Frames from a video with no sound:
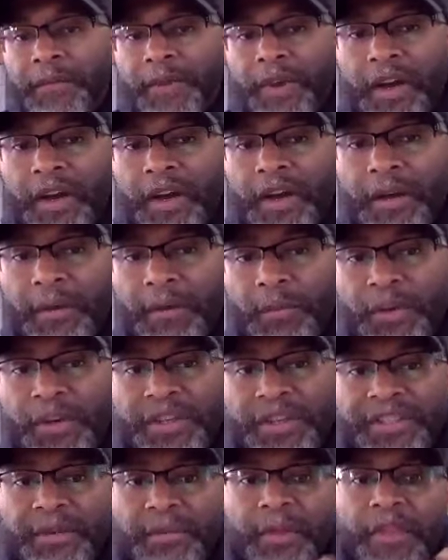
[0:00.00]

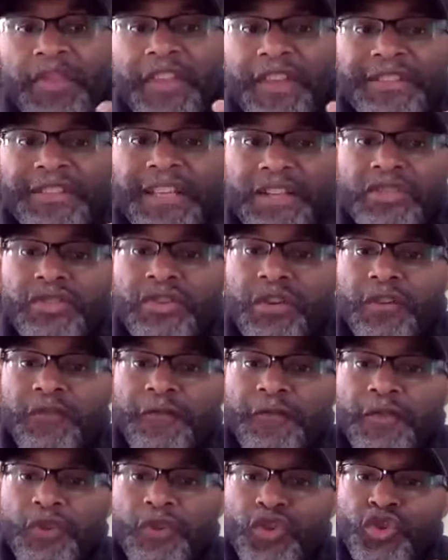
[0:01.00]
What are some of the things that you're
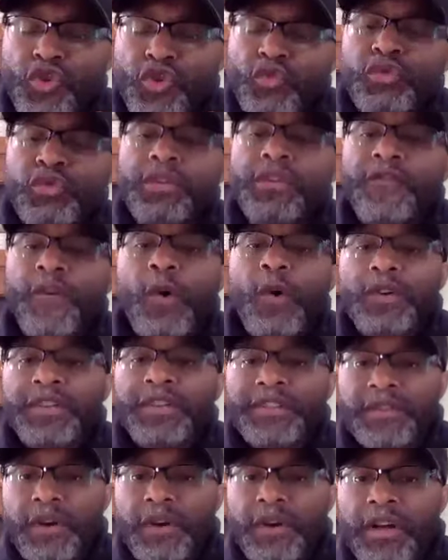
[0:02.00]
truly
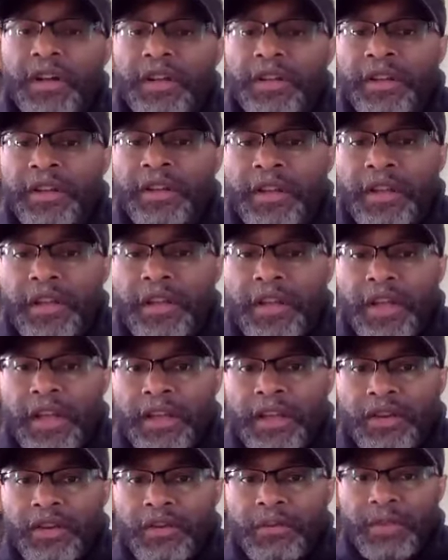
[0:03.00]
focused on
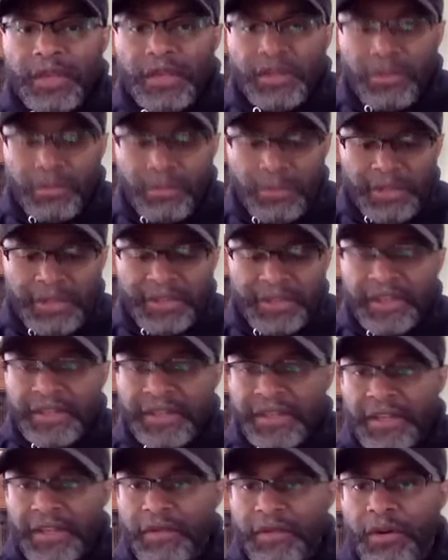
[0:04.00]
in your
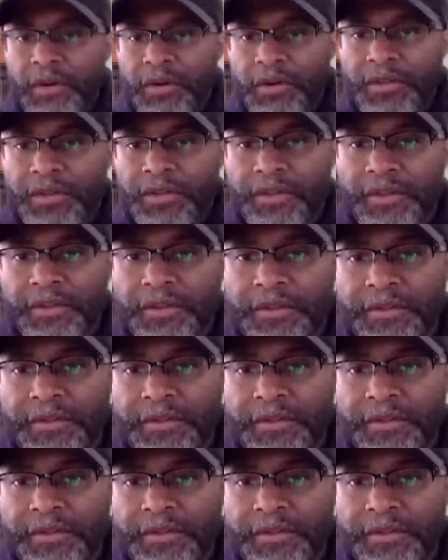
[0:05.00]
business and growth?